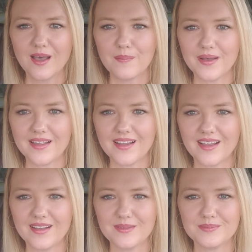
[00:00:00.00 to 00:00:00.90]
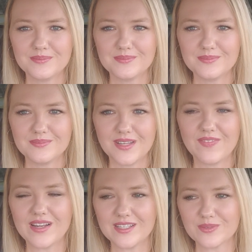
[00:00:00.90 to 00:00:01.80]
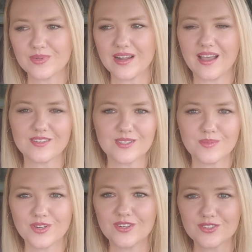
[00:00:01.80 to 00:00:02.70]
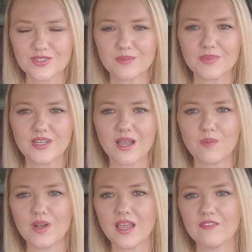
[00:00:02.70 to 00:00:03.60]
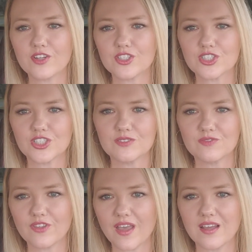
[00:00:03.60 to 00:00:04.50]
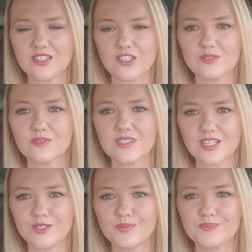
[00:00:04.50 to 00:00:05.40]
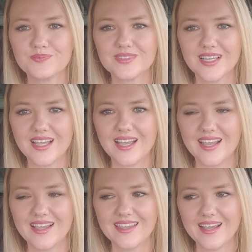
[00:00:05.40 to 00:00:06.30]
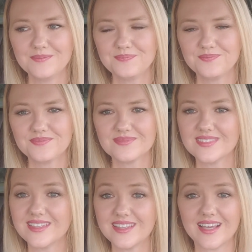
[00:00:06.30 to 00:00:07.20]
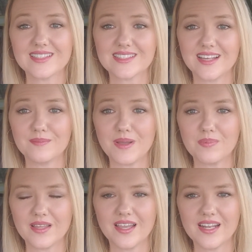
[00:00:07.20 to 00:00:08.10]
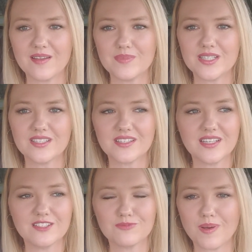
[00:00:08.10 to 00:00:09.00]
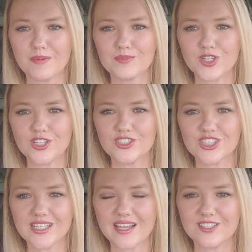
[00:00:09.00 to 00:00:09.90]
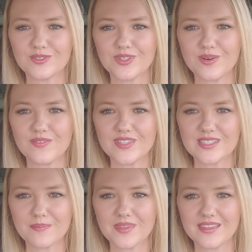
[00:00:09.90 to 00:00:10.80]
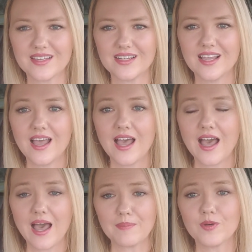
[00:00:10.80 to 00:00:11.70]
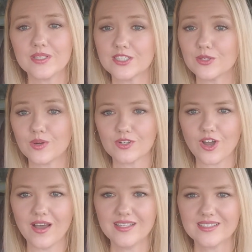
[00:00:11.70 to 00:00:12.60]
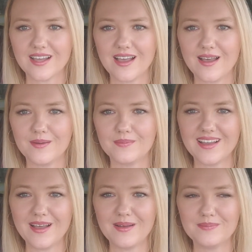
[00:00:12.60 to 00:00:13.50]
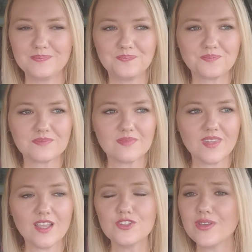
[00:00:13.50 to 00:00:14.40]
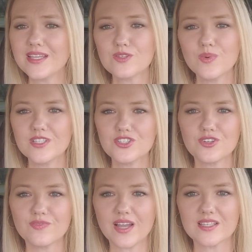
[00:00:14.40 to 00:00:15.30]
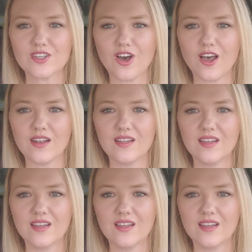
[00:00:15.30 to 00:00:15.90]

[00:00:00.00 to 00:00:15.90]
But if I need to rent a house somewhere or do something, I want to have a cushion for that too. So yeah, that's kind of my plan. I've been looking at pop-up trailers, and I don't know if it's something that I'm going to do or not. So I guess, what is your advice on